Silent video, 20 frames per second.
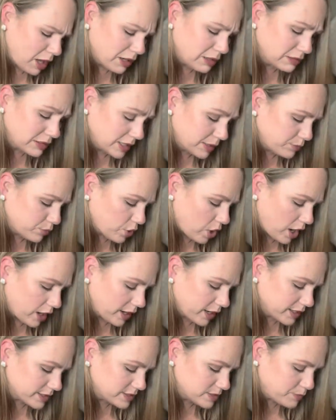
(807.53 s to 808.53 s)
a lot of lip
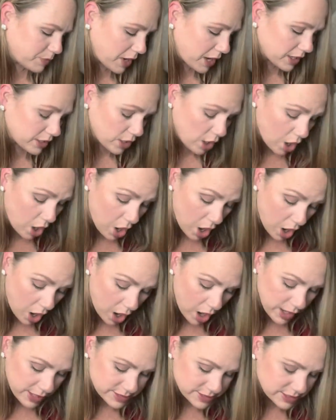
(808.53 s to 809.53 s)
products, but
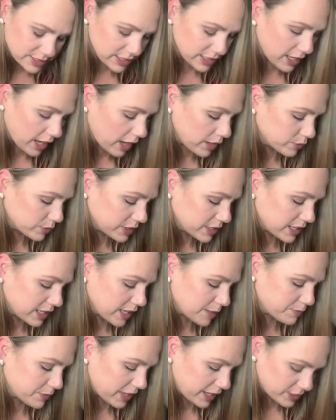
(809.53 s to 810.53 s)
honestly, I only
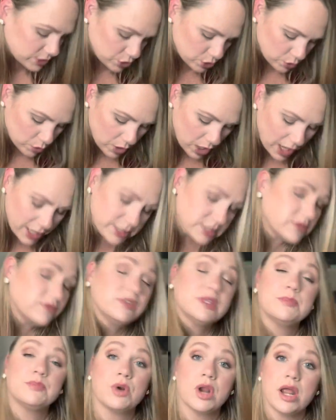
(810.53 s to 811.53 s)
keep like two kinds of
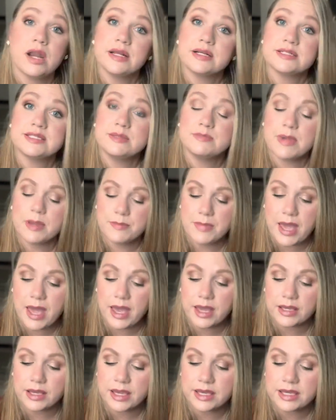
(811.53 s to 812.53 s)
lip products in my
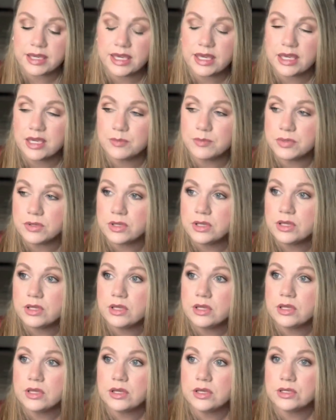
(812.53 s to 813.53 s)
bag. I keep
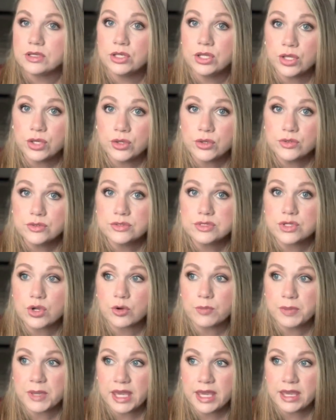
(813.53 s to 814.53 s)
nudes or
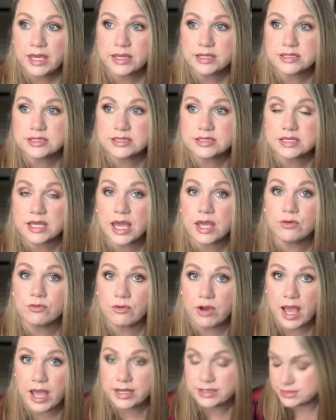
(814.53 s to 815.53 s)
pinks and
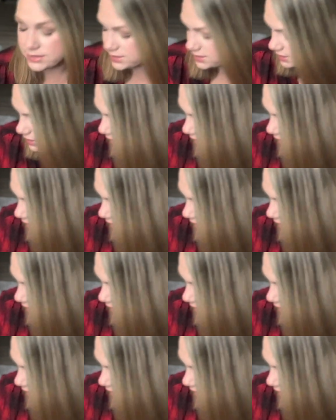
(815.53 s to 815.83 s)
reds